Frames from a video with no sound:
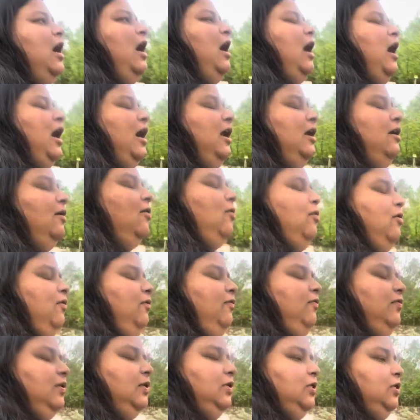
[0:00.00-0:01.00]
and
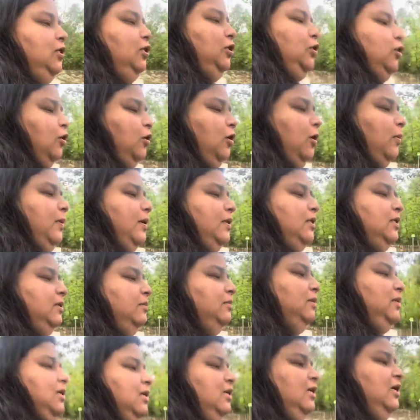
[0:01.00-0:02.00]
always you talk about
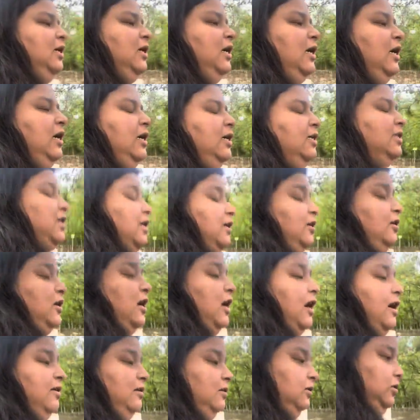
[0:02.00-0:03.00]
something that you
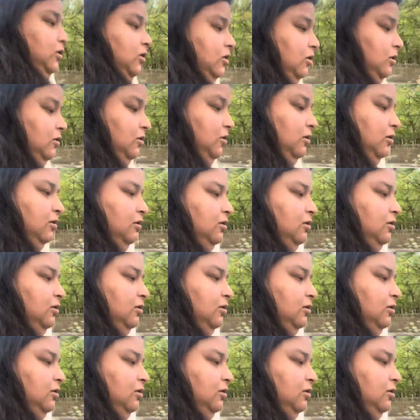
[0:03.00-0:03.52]
have to do